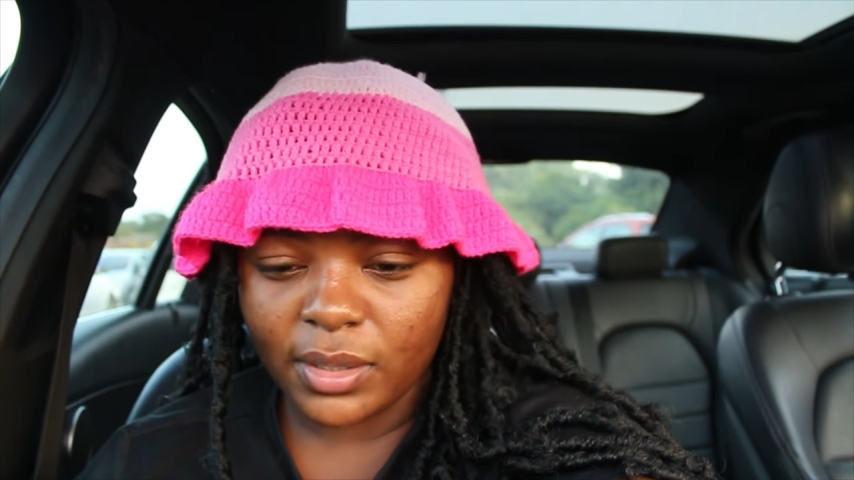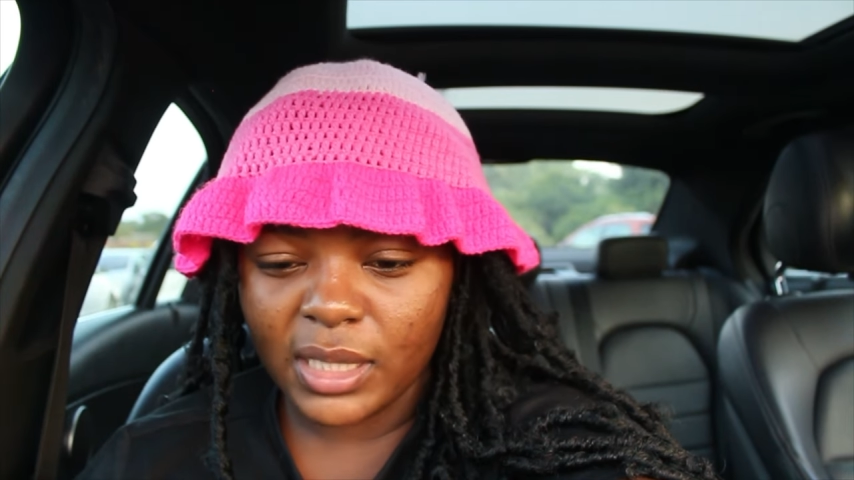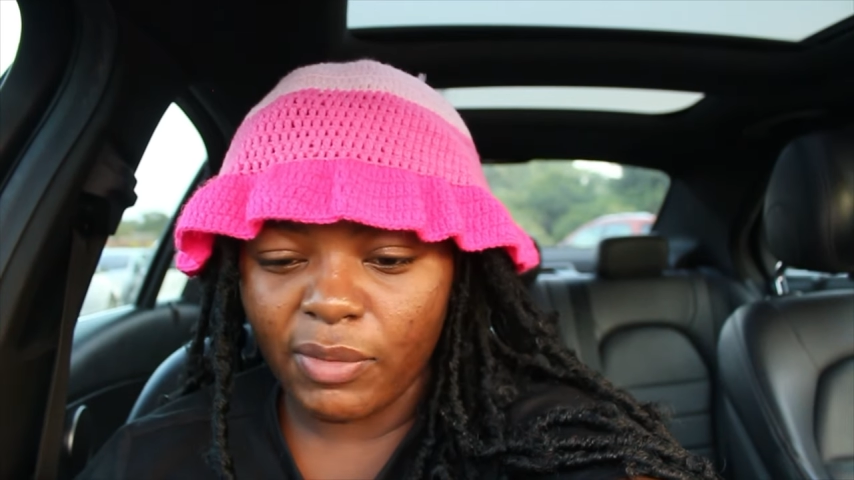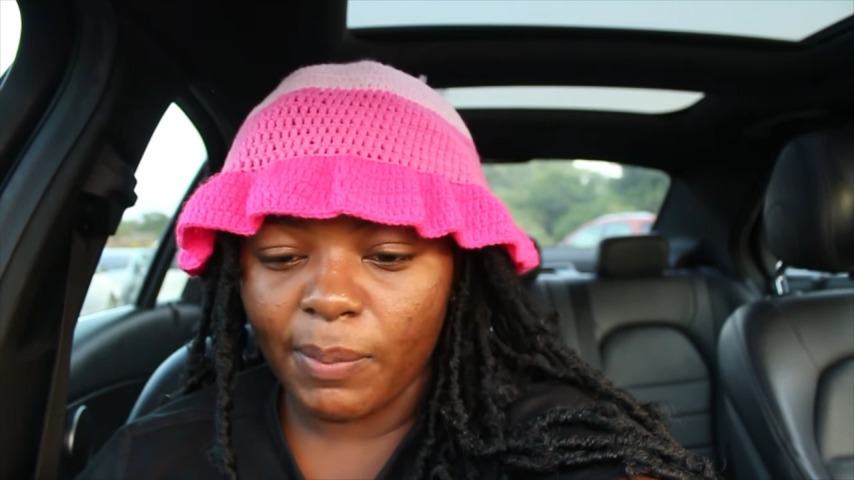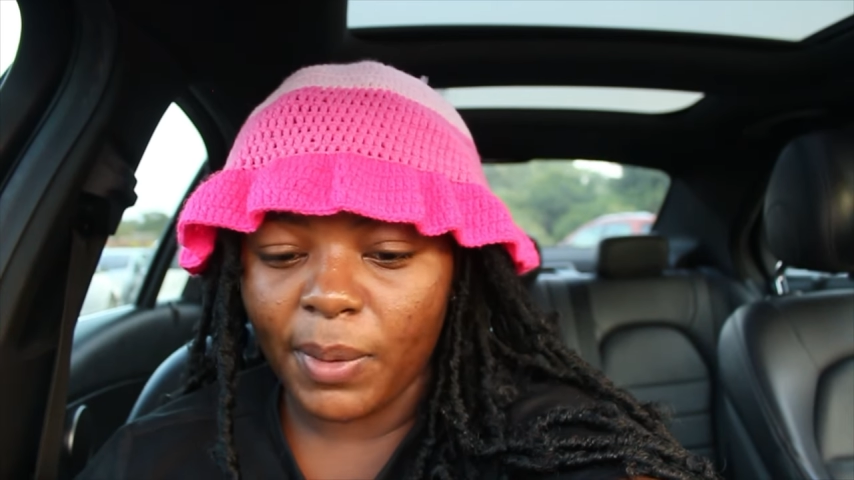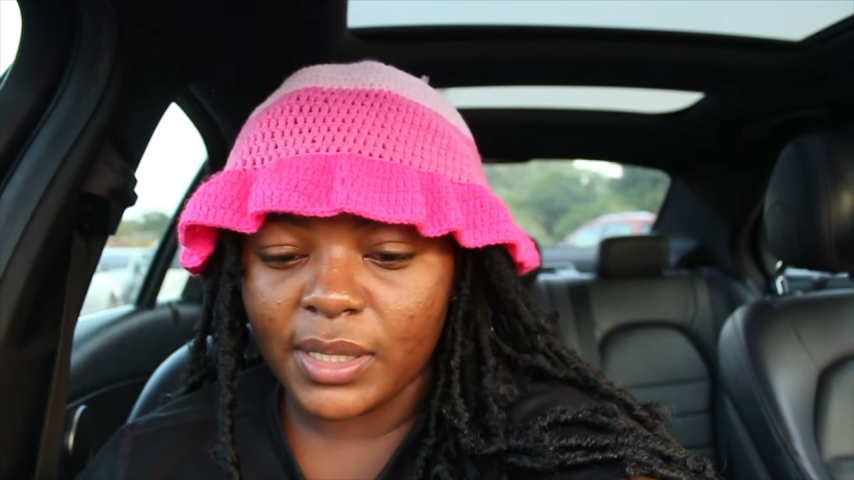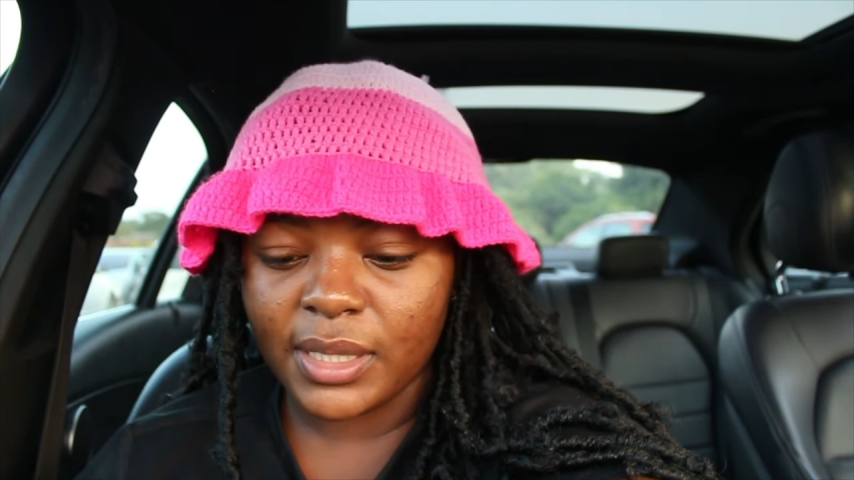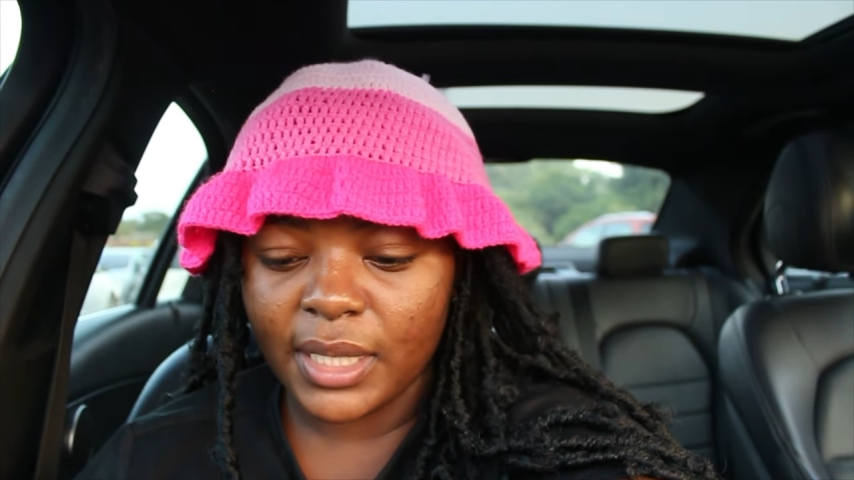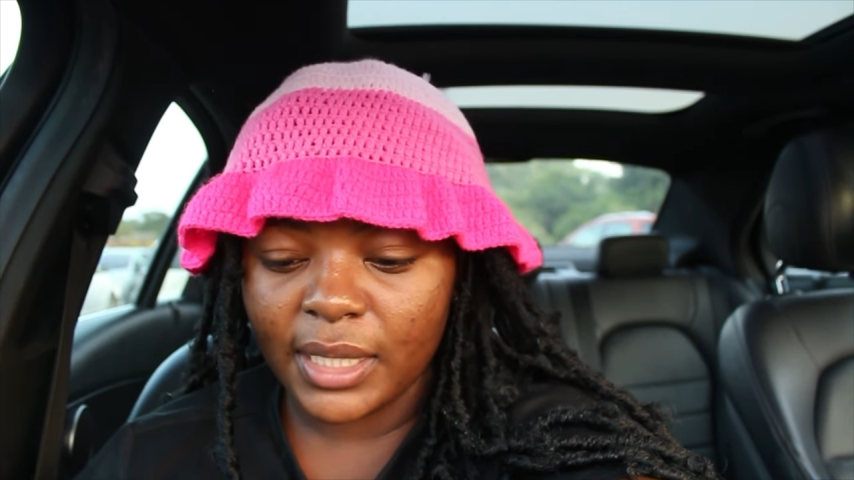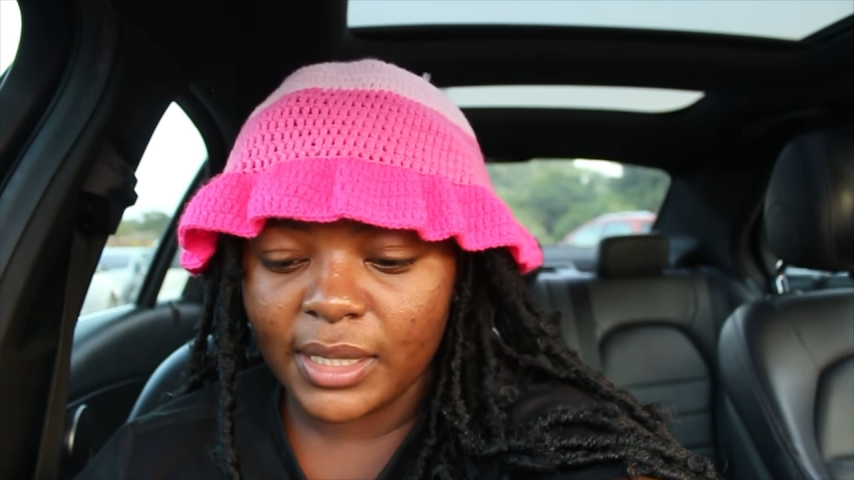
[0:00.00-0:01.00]
7 past
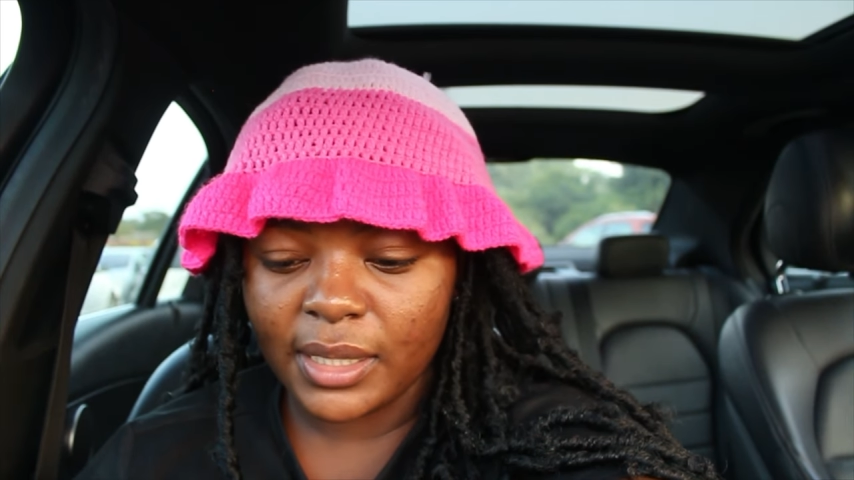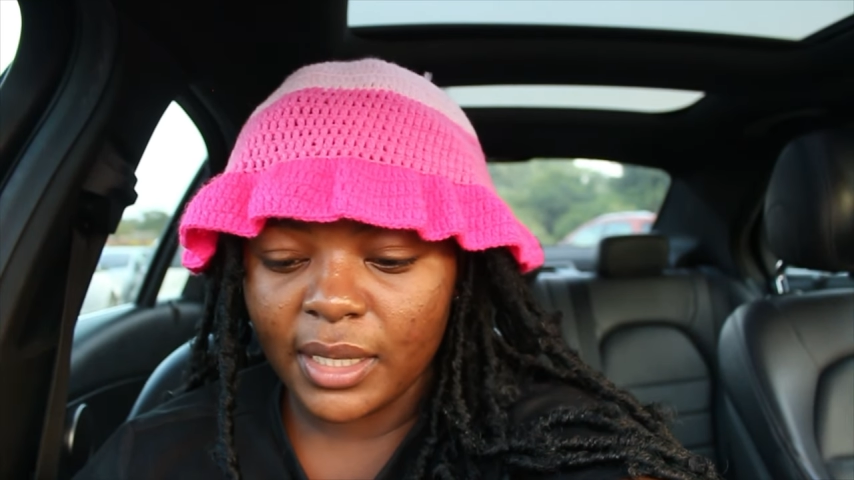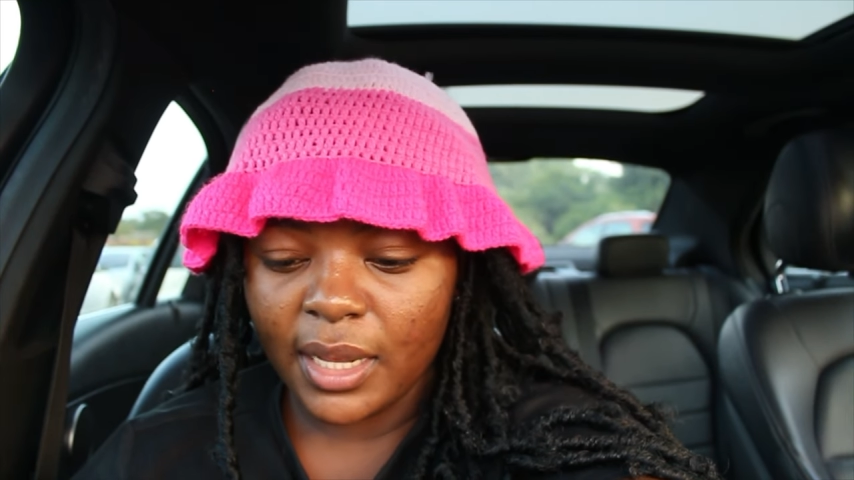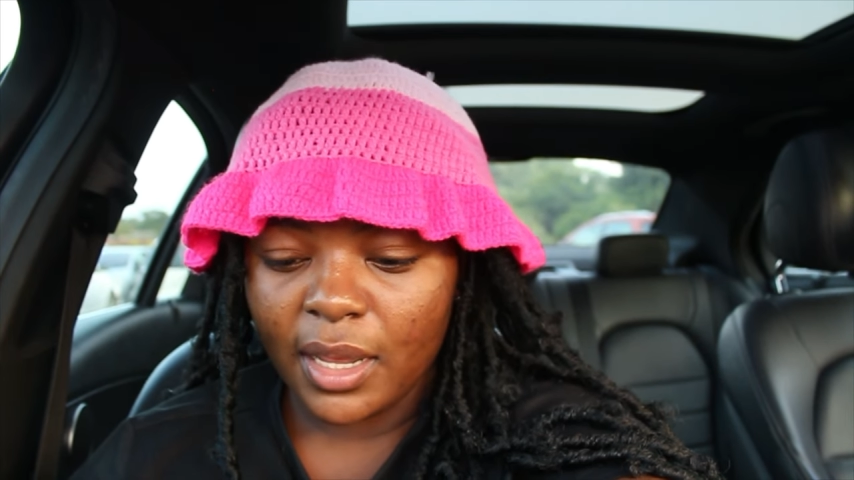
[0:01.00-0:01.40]
6.